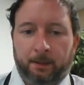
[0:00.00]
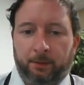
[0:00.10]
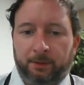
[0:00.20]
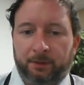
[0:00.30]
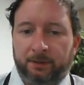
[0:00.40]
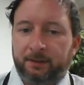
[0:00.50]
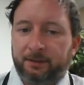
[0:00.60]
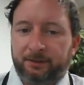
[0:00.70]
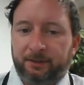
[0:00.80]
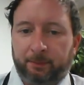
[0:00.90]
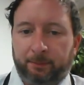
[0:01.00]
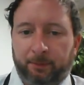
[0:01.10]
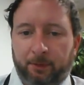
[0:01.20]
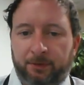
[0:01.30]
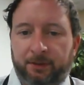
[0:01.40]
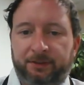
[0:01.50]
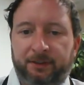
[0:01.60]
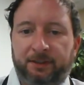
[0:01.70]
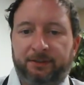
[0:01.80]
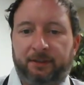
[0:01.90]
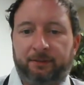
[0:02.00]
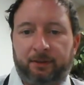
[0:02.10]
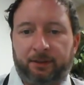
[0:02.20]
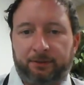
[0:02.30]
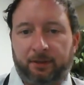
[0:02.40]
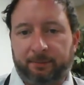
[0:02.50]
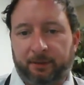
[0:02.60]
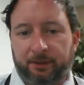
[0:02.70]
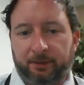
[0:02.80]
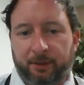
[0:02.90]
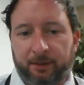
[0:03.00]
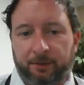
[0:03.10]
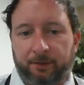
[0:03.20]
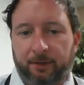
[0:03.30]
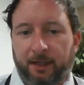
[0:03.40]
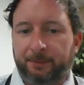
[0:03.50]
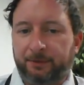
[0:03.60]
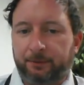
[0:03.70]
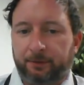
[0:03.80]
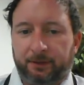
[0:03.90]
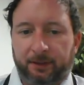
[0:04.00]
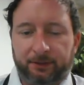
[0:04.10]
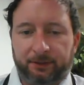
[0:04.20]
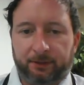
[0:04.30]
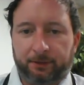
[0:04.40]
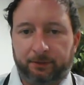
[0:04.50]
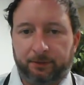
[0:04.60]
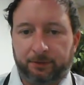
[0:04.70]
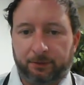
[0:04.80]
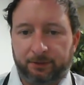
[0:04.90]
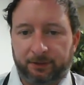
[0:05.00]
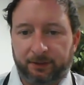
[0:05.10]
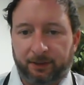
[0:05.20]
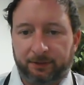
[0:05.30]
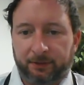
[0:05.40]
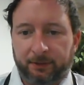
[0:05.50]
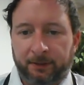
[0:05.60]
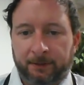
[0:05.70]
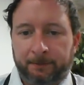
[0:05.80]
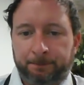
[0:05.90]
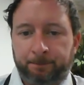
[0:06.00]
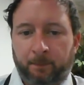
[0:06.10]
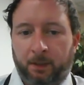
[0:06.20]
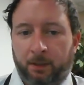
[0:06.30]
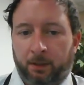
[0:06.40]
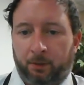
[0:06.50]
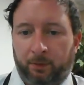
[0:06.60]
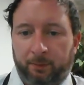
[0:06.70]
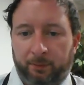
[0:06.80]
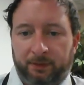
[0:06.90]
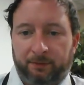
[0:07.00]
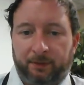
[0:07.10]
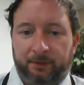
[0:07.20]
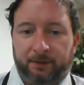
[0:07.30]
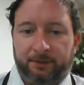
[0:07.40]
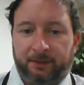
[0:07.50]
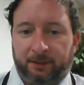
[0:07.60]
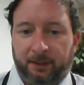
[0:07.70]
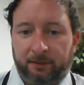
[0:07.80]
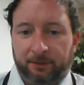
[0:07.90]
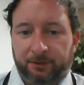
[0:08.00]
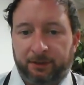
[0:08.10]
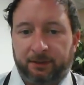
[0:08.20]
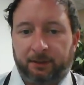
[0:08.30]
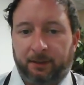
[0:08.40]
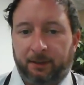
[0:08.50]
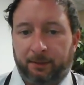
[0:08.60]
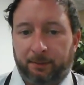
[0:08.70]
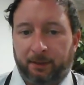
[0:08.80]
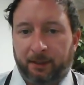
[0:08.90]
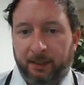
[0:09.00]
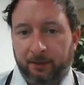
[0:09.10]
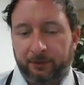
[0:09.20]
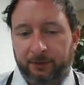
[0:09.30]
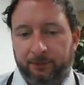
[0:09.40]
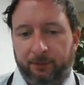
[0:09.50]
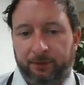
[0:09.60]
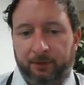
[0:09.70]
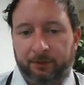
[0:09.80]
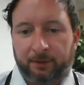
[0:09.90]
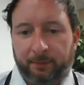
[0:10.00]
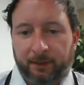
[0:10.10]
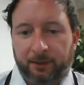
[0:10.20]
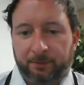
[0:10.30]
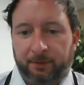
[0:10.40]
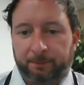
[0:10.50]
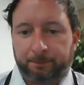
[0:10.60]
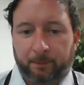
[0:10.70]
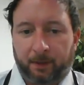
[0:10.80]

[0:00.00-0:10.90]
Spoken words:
A relentless team approach and a stage 7 electronic medical record are absolutely necessary to ensure success. We believe that this technology allows for delirium management